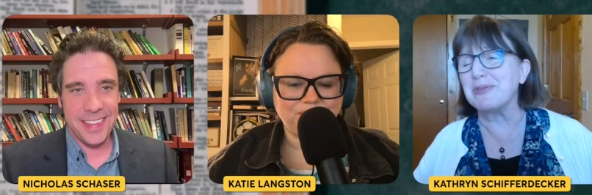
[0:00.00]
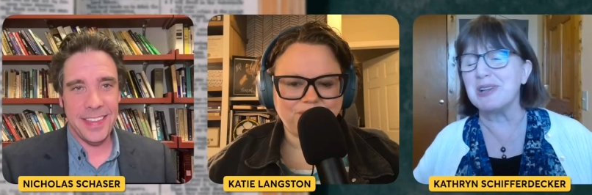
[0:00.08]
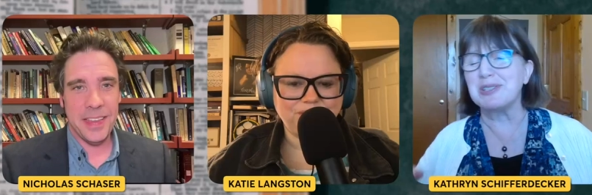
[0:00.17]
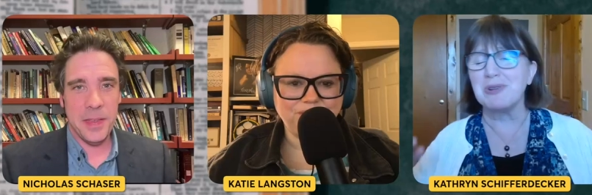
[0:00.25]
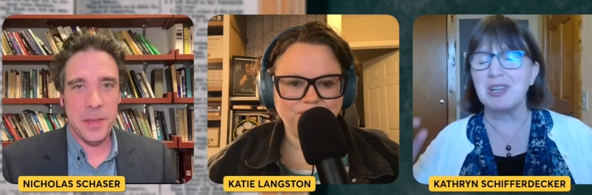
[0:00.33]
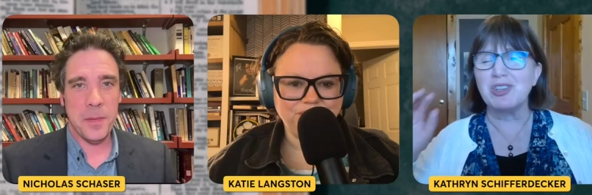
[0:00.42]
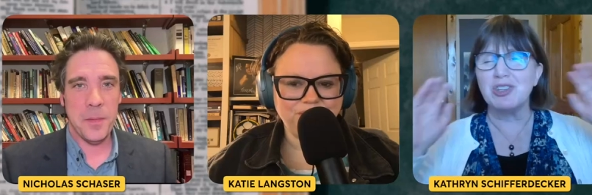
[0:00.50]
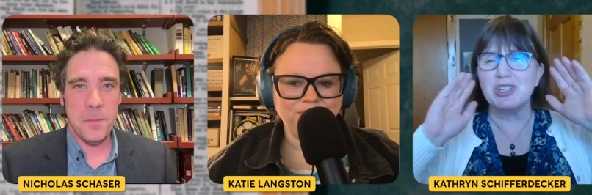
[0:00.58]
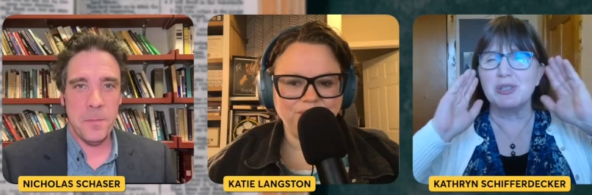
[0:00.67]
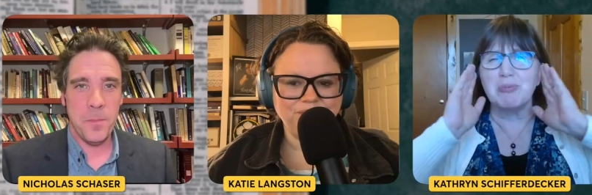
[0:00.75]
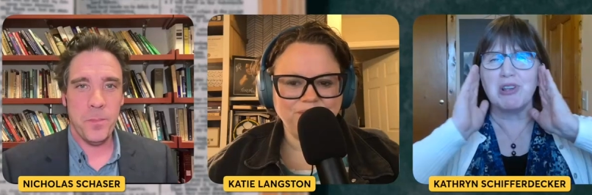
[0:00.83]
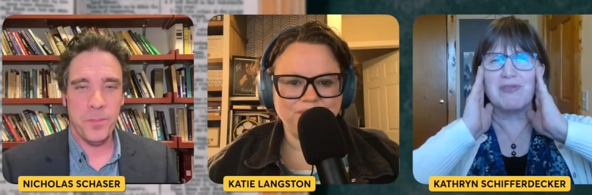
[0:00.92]
Speaker 1: to resurrection
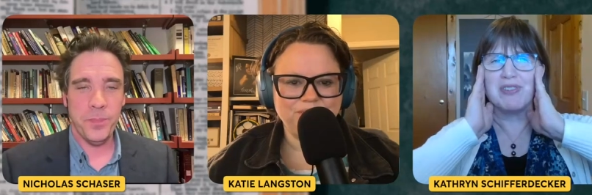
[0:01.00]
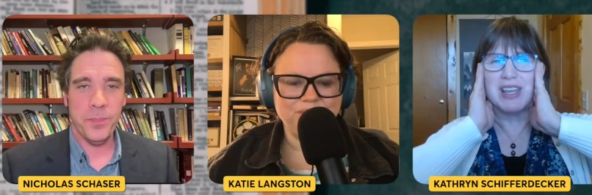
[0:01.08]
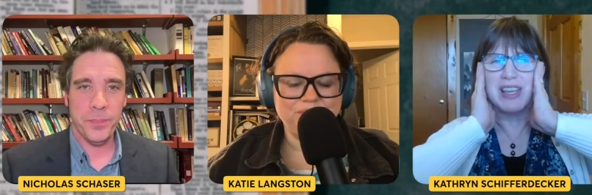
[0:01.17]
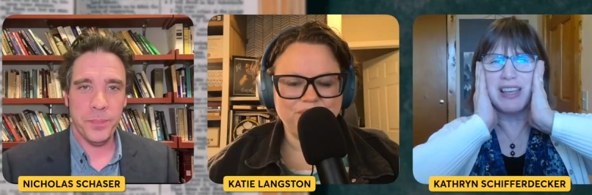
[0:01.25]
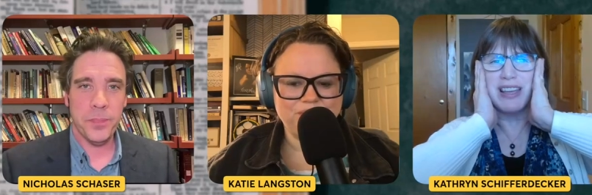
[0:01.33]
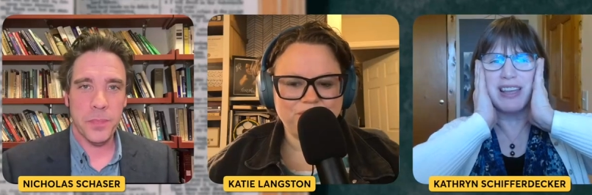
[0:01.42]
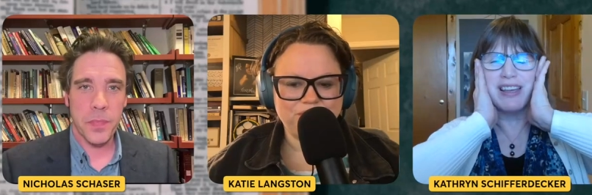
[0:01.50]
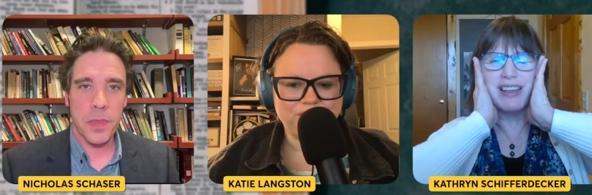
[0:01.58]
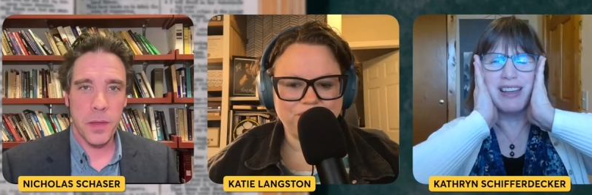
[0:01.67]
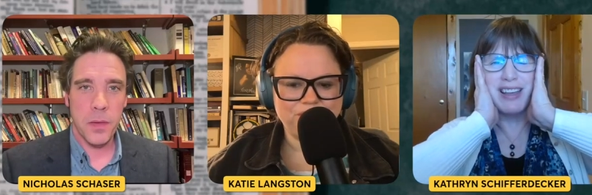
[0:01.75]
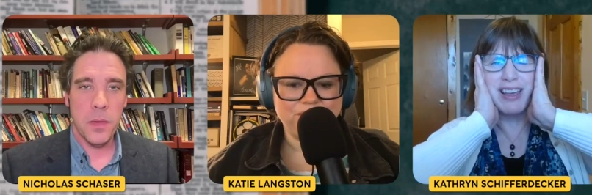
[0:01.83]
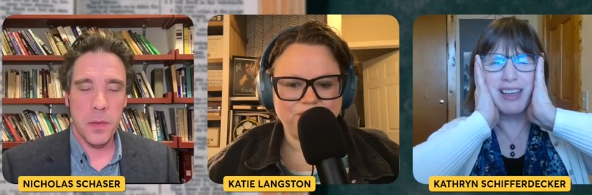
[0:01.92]
just briefly, uh,
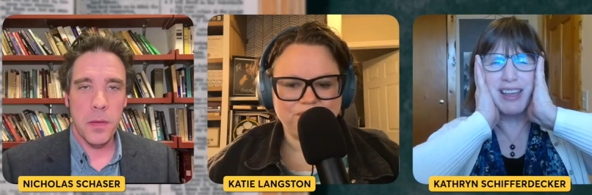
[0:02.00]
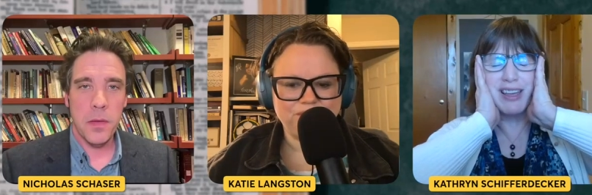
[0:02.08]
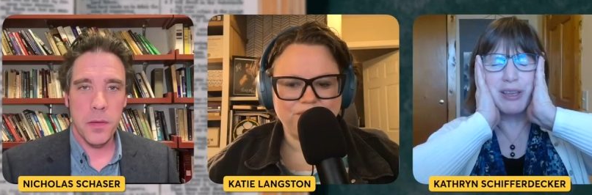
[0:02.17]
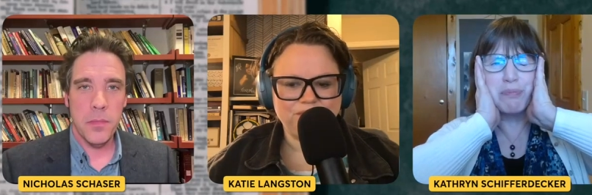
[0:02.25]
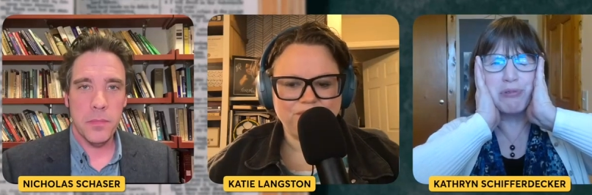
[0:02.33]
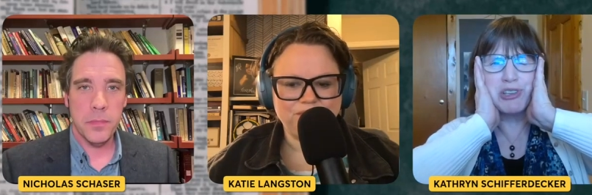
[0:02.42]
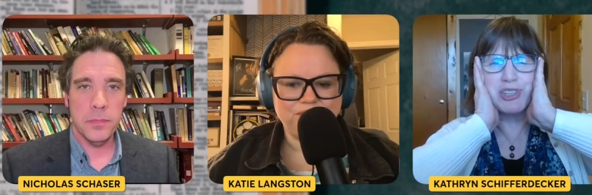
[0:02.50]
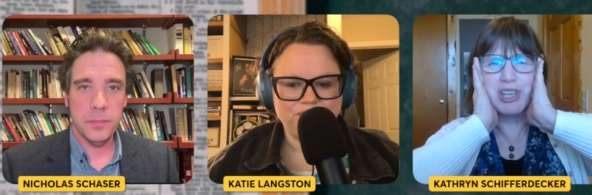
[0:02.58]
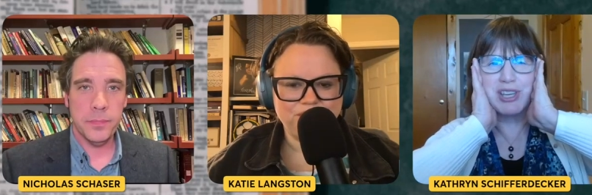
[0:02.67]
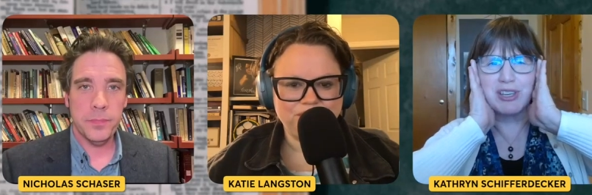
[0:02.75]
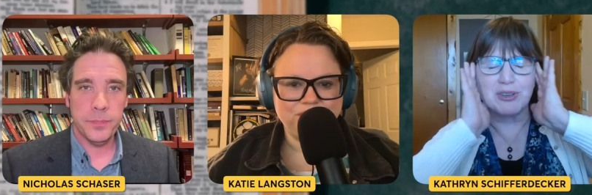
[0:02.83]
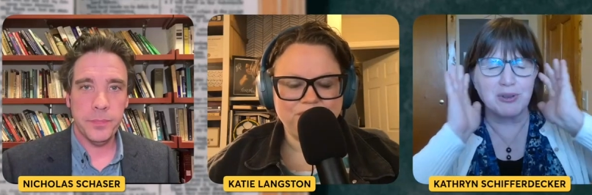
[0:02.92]
I, I,
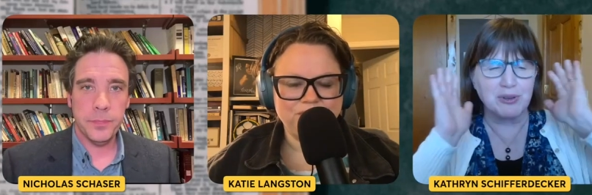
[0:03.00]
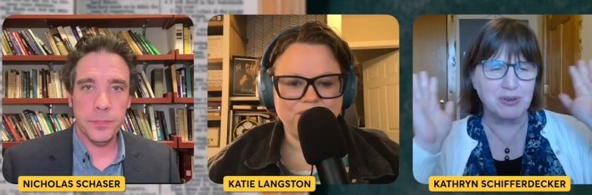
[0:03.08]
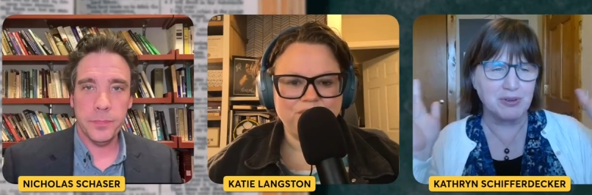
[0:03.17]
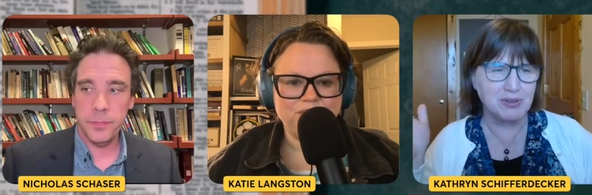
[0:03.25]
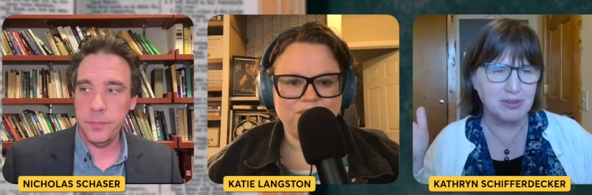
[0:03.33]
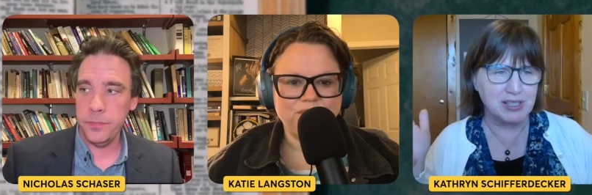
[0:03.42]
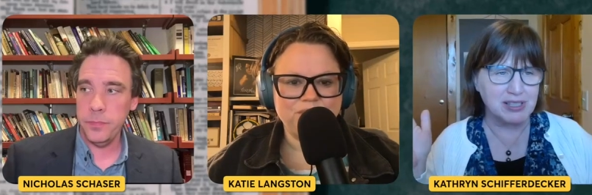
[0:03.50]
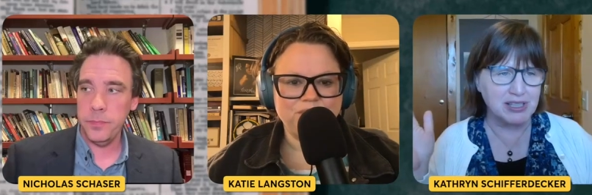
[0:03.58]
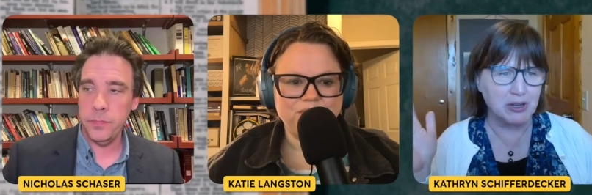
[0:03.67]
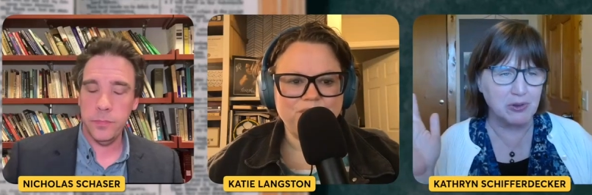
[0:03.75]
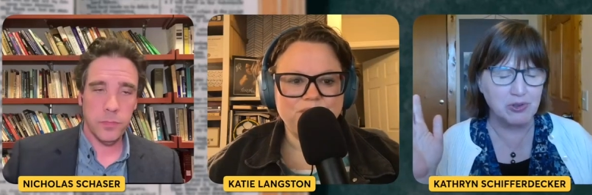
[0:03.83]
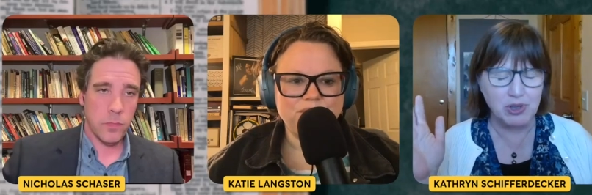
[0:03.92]
appreciate your
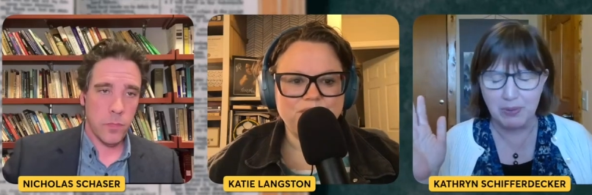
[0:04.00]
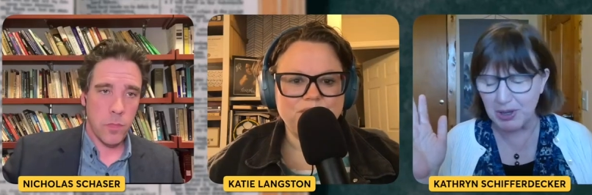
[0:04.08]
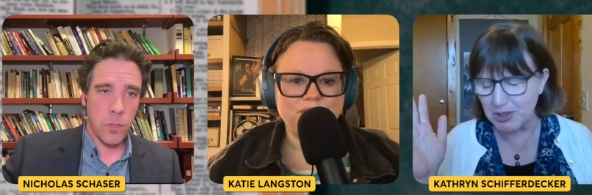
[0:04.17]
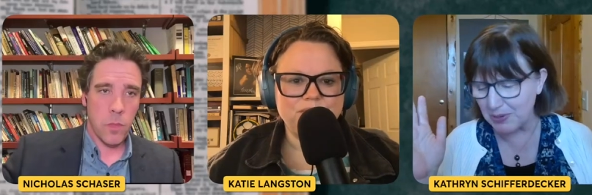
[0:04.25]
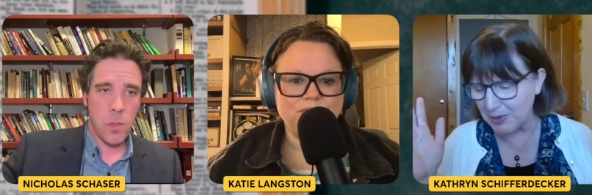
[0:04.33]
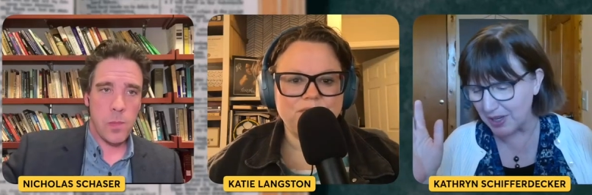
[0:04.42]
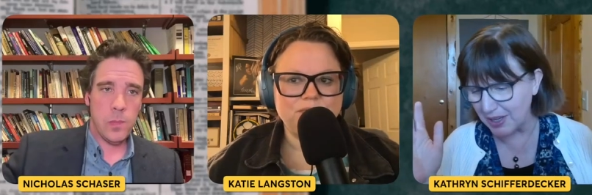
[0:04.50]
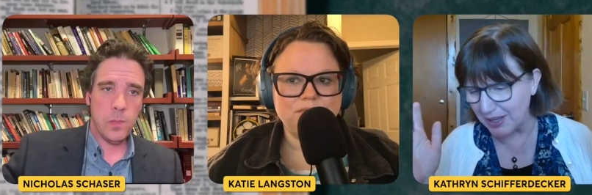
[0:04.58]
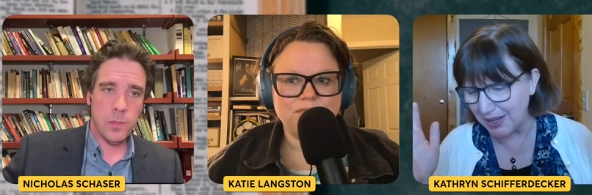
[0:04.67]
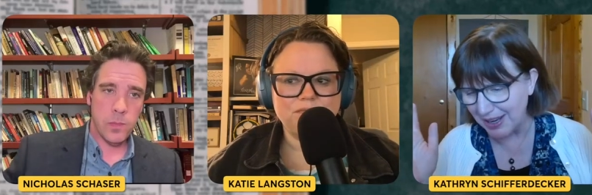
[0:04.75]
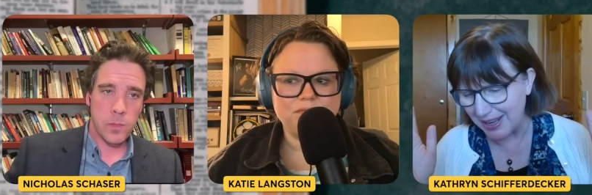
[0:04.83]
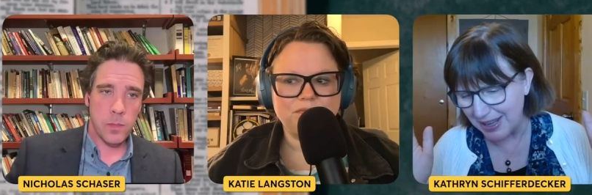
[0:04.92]
distinguishing between